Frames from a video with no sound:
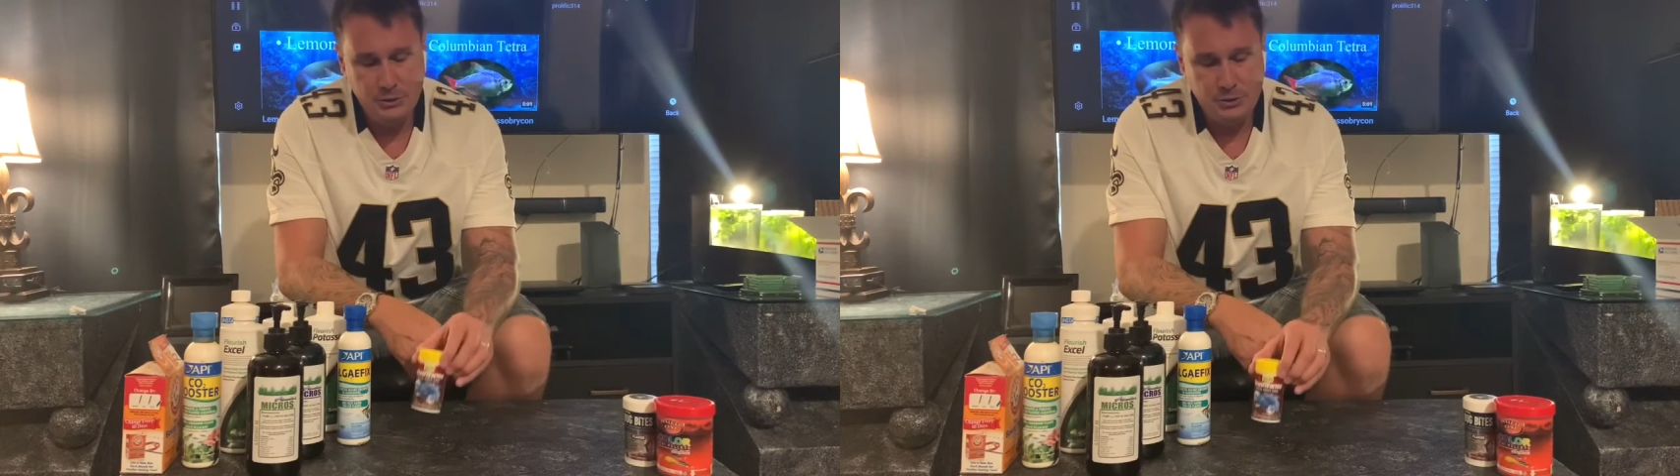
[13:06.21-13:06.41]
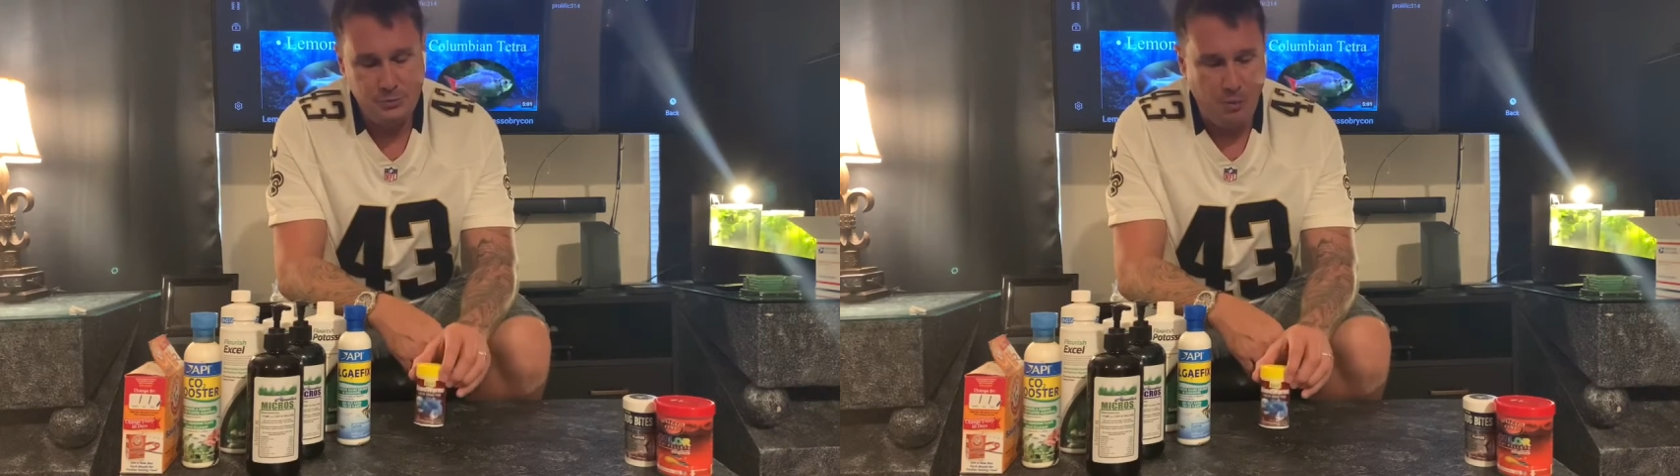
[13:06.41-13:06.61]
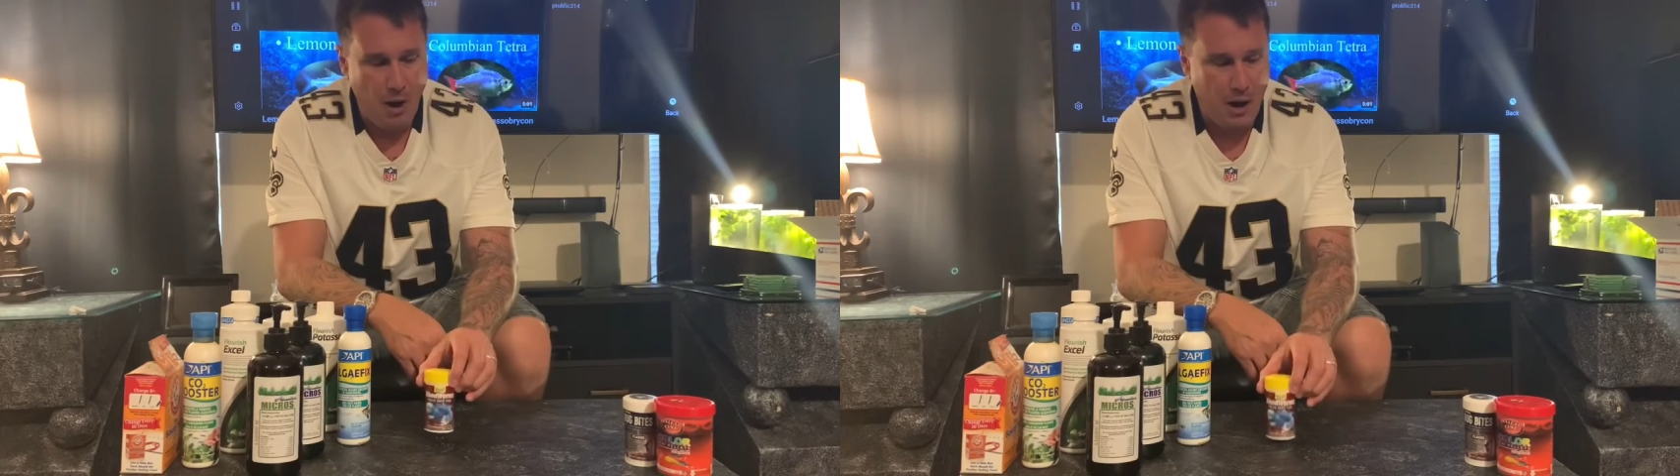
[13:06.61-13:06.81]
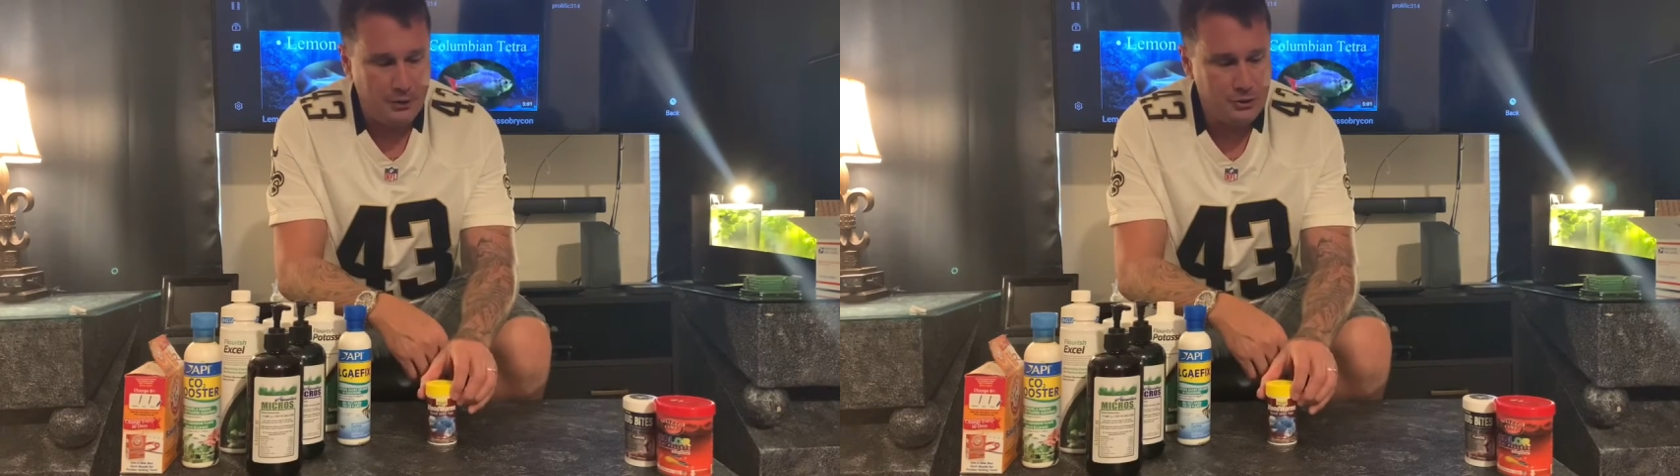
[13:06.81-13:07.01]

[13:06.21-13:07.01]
spawn.